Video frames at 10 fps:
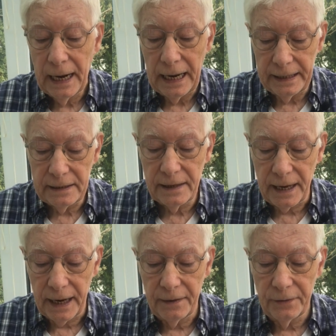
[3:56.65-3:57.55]
and in
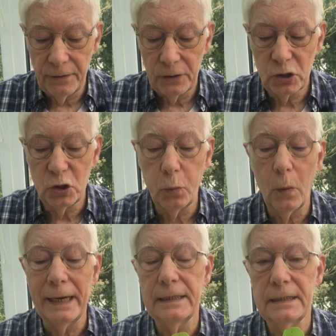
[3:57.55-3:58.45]
there are
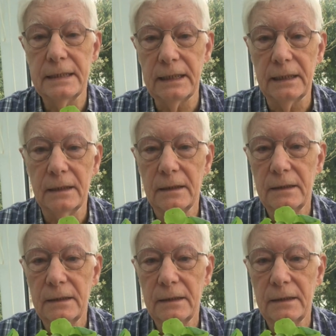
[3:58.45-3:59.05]
20